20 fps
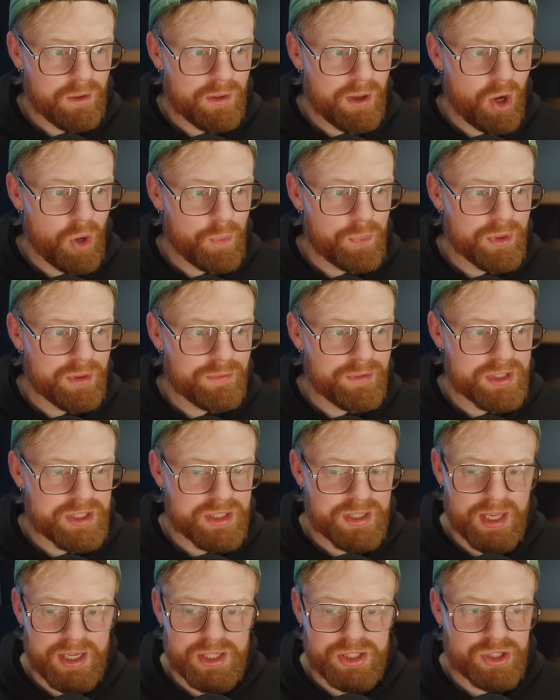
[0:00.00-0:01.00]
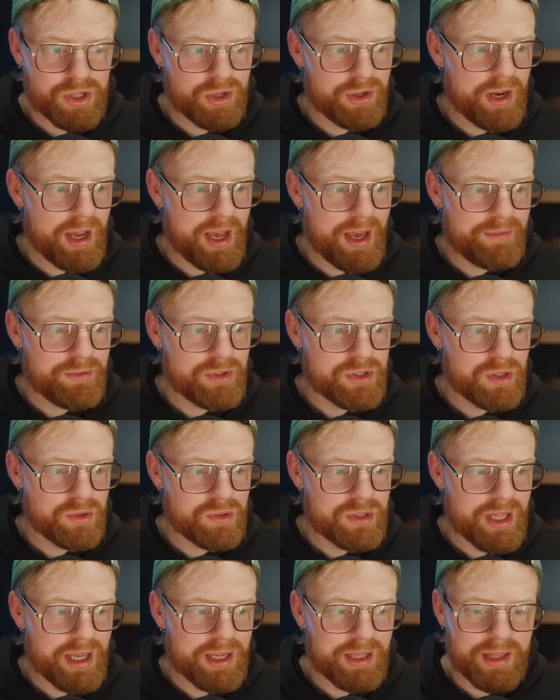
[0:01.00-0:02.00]
up with the vegetation ever so
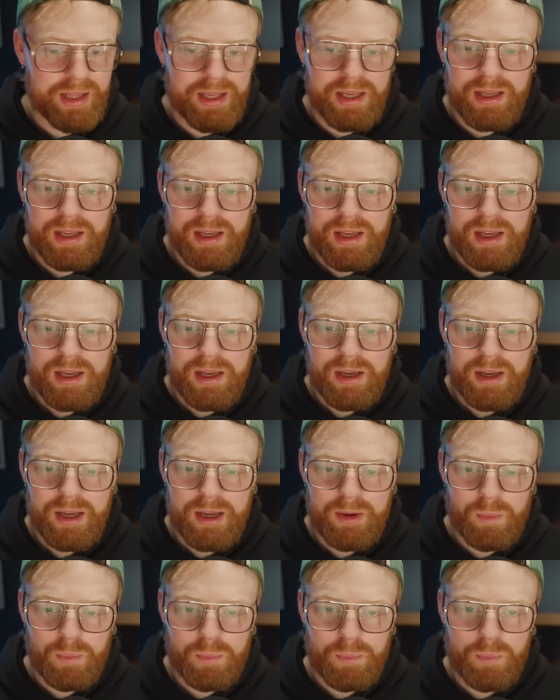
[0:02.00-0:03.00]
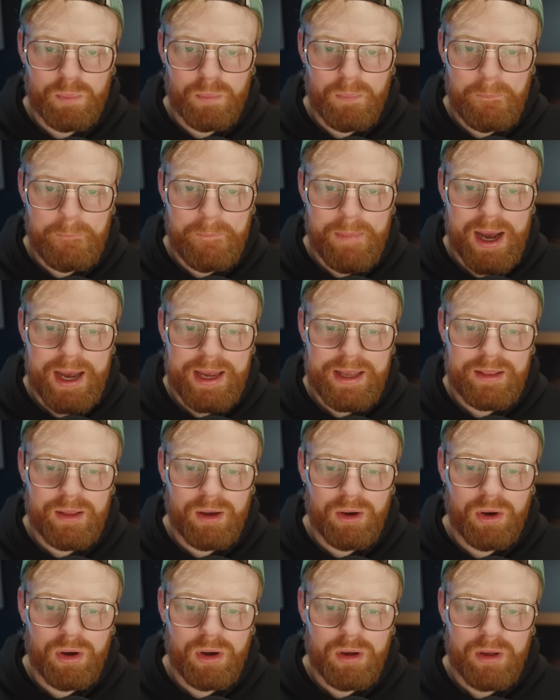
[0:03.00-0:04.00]
slightly. It might,
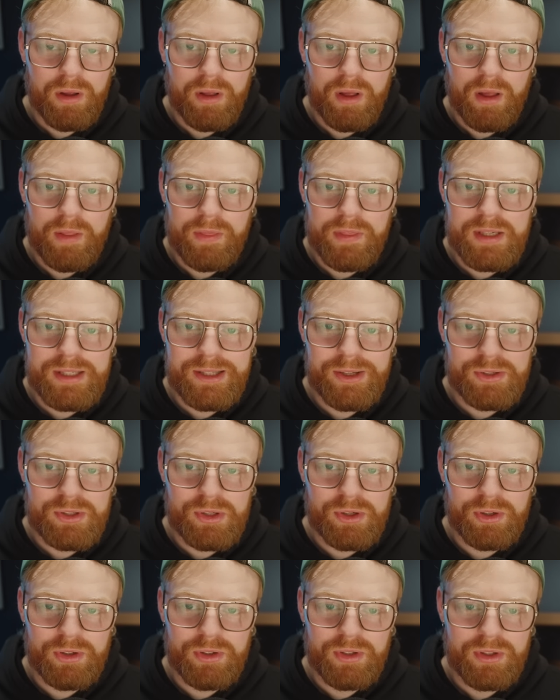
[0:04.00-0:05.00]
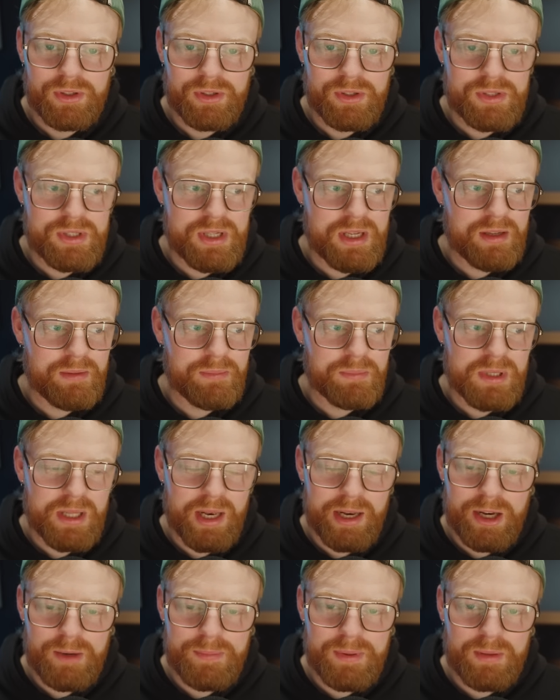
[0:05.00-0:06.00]
this looks good. You see, a
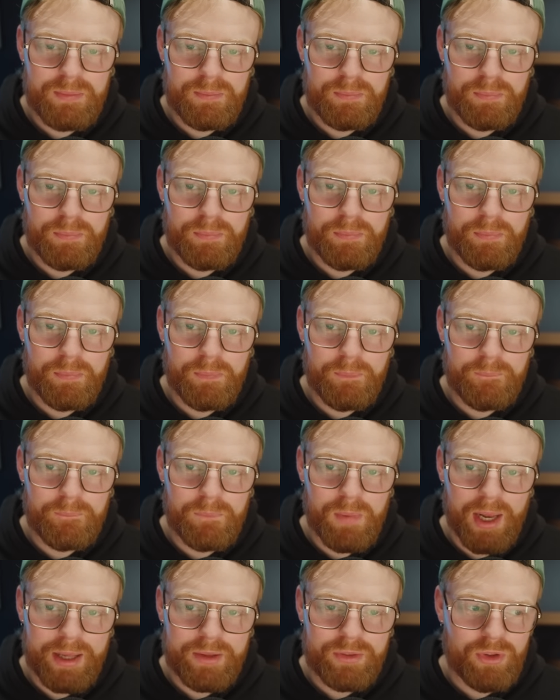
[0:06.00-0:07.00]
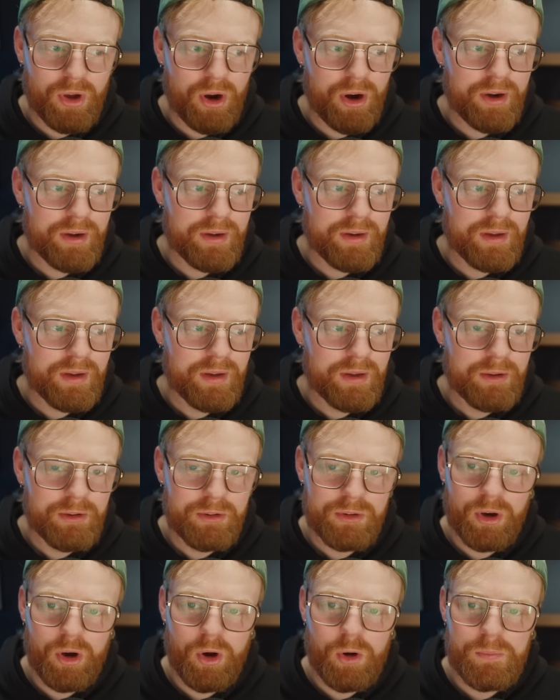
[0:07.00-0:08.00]
little bit like dark.
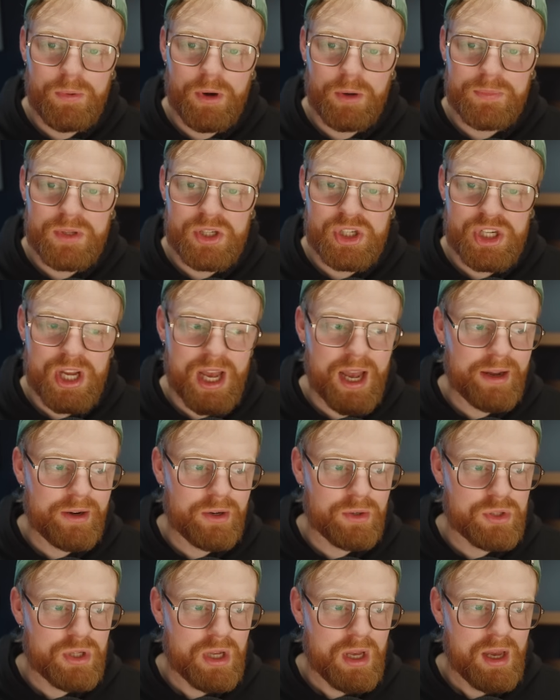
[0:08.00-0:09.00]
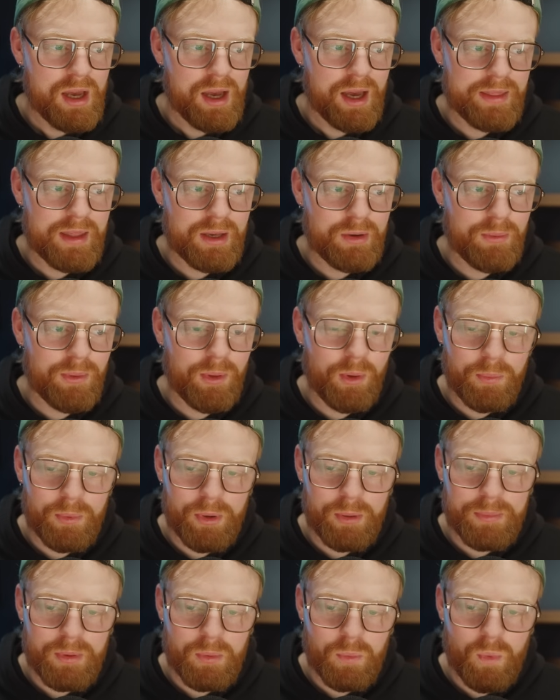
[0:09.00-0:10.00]
Open up the shadows. I think if we open
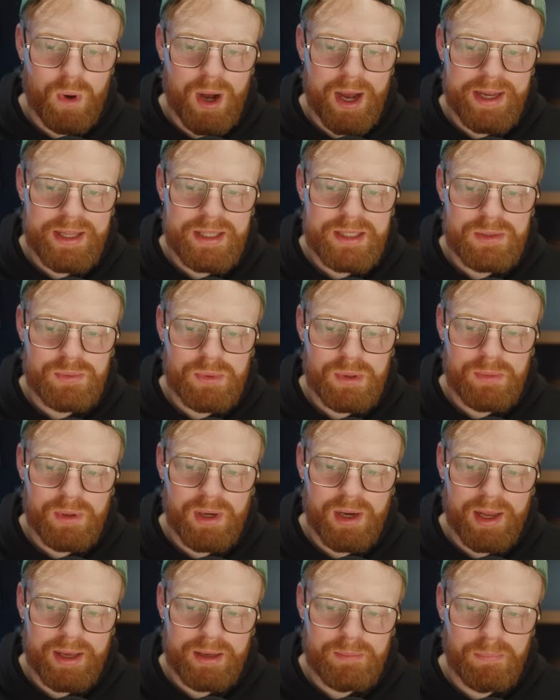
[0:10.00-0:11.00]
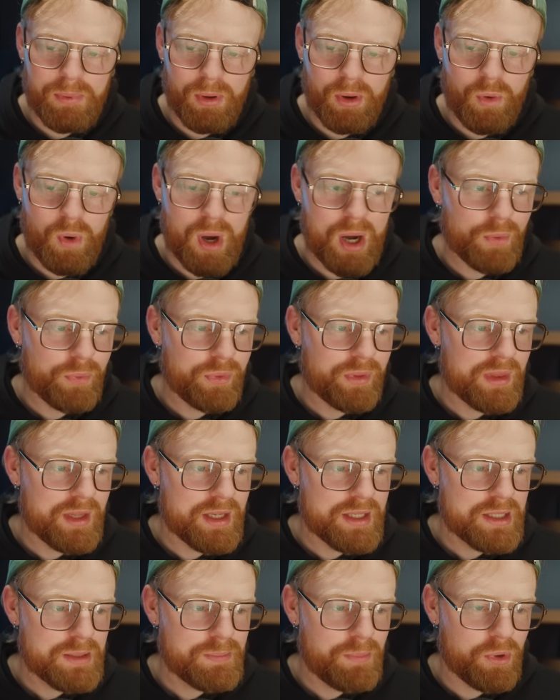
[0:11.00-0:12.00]
up the whites, we will like blow out
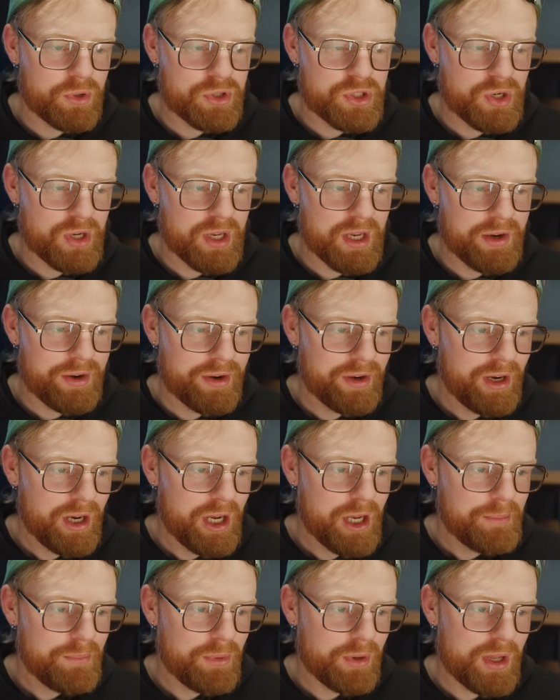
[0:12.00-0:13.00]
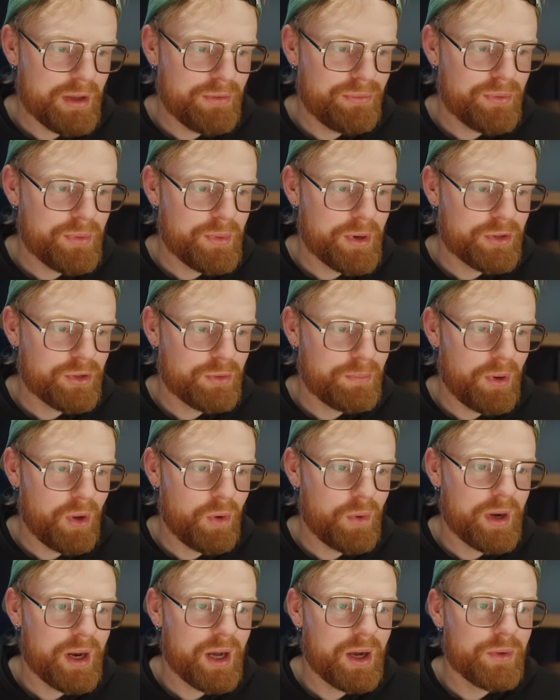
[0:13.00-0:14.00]
this portion here. But if we were to
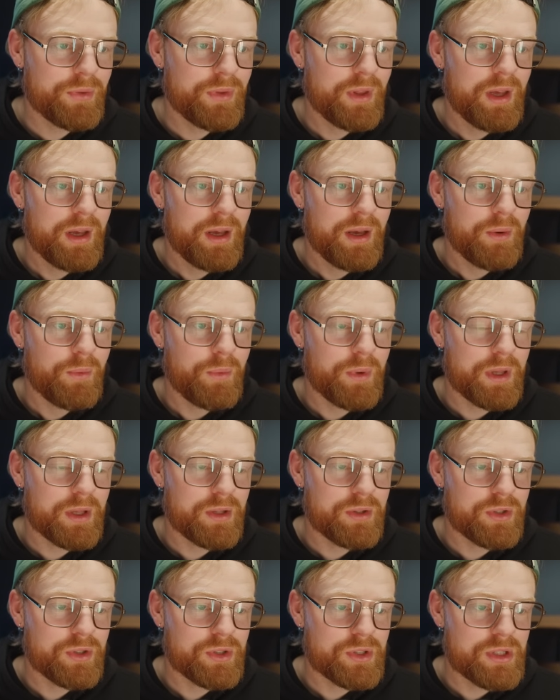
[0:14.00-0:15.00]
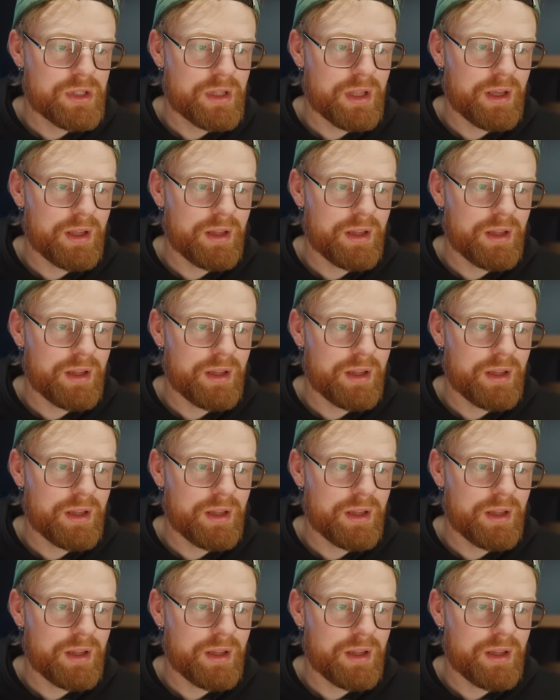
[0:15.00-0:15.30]
blow it out, we can just,